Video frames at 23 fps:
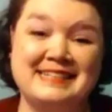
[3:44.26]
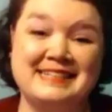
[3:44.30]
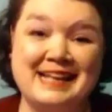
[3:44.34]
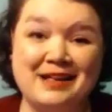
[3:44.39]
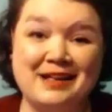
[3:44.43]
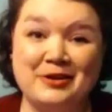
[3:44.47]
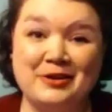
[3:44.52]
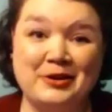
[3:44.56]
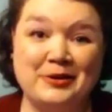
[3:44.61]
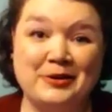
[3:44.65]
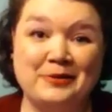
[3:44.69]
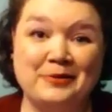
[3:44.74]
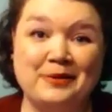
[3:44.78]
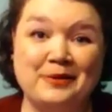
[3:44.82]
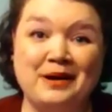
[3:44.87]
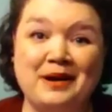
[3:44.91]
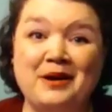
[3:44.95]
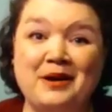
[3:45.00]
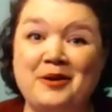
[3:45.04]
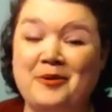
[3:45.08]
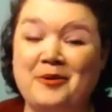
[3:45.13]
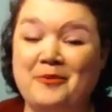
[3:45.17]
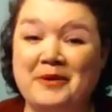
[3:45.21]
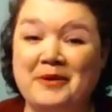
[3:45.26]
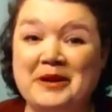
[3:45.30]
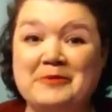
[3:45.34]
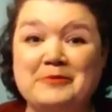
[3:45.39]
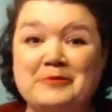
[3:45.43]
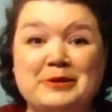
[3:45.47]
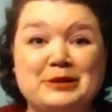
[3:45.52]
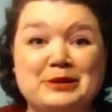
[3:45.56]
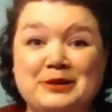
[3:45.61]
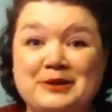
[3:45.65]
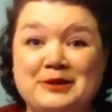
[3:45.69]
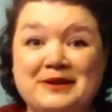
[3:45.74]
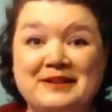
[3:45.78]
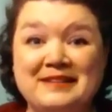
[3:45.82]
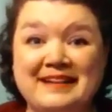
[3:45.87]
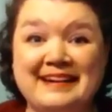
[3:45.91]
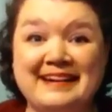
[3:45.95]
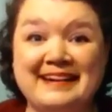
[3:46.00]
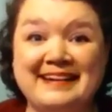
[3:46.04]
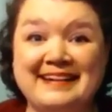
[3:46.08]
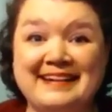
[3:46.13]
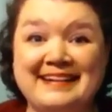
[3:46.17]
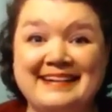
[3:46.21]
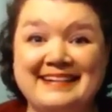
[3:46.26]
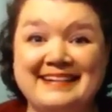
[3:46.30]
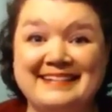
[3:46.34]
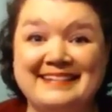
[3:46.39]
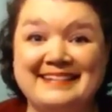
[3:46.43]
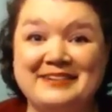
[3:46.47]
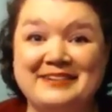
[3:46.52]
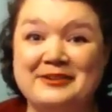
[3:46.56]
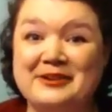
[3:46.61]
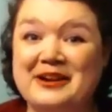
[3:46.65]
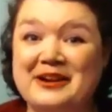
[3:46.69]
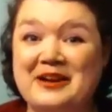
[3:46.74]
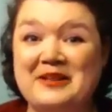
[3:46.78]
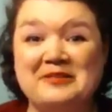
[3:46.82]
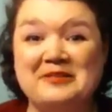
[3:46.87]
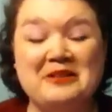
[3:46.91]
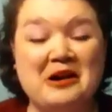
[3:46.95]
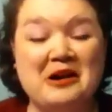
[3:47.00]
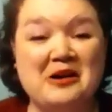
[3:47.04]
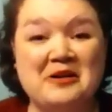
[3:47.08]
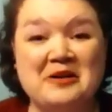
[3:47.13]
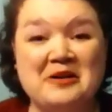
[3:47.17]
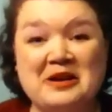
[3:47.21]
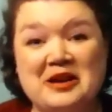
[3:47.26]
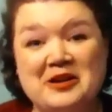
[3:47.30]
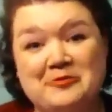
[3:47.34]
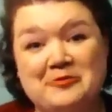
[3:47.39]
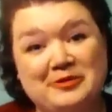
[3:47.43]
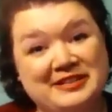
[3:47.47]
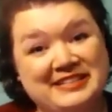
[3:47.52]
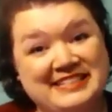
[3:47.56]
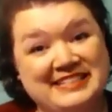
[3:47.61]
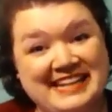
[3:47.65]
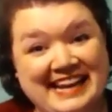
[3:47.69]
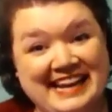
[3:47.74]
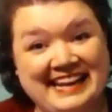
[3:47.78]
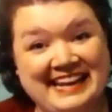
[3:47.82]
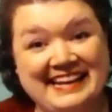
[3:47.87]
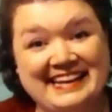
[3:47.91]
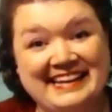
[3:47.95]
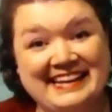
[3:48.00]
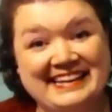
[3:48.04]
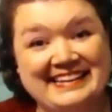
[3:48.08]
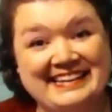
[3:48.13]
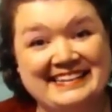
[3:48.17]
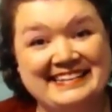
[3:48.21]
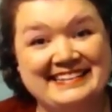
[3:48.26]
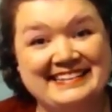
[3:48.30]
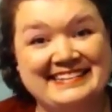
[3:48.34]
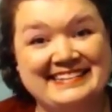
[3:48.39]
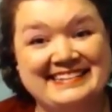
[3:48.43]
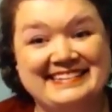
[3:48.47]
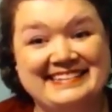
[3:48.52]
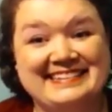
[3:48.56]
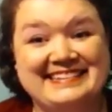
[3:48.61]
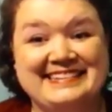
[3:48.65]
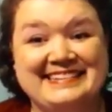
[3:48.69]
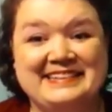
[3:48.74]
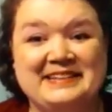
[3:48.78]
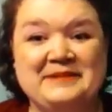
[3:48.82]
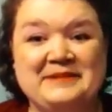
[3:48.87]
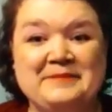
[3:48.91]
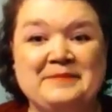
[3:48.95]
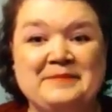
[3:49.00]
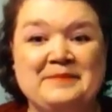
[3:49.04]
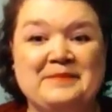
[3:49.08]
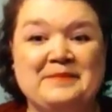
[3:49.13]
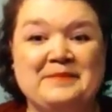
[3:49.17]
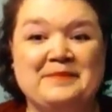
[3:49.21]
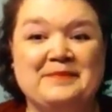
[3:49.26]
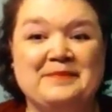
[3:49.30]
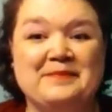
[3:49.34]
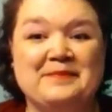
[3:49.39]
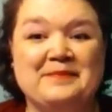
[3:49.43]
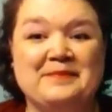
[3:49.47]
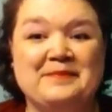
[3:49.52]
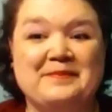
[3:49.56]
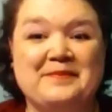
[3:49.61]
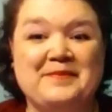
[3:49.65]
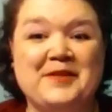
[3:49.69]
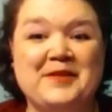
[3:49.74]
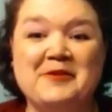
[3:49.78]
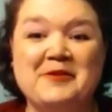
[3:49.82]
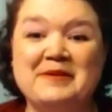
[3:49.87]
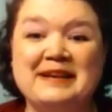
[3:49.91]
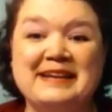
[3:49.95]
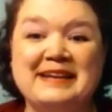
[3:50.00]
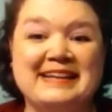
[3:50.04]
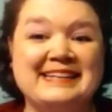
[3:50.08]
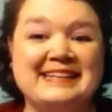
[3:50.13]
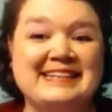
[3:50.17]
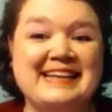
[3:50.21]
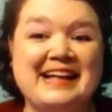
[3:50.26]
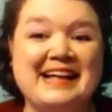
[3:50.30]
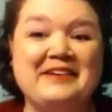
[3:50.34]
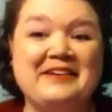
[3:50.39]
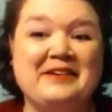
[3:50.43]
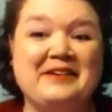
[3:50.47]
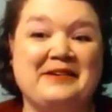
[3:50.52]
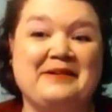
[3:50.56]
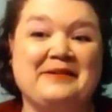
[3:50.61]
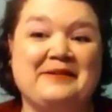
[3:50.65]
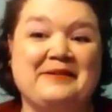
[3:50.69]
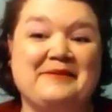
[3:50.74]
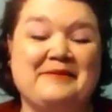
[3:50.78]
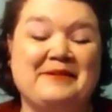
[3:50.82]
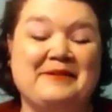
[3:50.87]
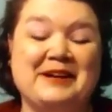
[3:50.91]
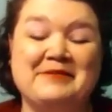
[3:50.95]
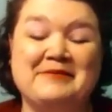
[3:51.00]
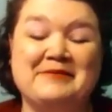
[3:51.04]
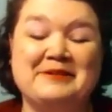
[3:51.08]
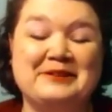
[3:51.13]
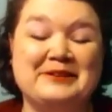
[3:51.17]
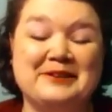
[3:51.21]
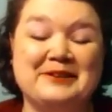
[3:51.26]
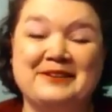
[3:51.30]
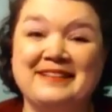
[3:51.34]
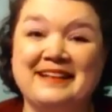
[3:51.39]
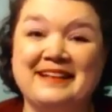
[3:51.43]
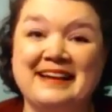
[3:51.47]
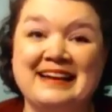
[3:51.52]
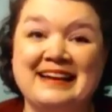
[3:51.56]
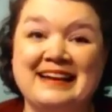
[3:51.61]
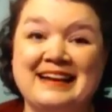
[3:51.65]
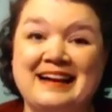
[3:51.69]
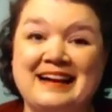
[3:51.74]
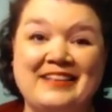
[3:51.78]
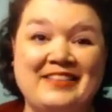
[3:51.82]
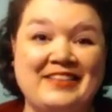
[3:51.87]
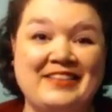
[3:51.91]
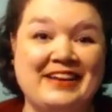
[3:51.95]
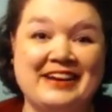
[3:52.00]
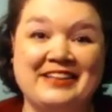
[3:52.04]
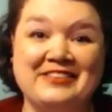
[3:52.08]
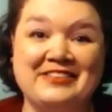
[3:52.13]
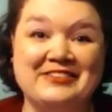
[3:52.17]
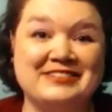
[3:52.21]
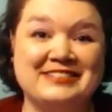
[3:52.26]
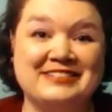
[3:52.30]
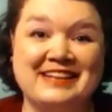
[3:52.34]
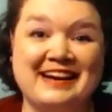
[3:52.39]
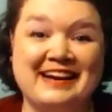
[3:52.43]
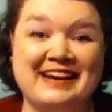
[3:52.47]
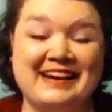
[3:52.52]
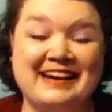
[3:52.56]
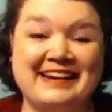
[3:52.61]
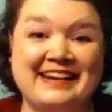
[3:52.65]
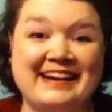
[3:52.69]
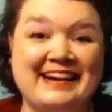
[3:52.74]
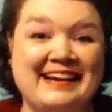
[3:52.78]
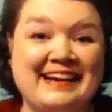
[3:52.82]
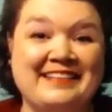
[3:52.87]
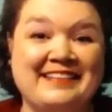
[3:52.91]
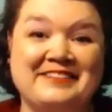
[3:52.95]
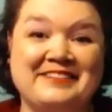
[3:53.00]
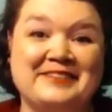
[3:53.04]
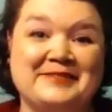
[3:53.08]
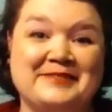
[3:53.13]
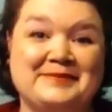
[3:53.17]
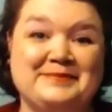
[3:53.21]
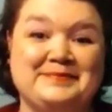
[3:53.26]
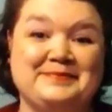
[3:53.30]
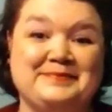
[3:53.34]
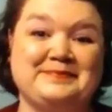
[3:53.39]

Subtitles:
tell you what it will look like or how long it will take. No one can tell you what it will look like on the other side, either.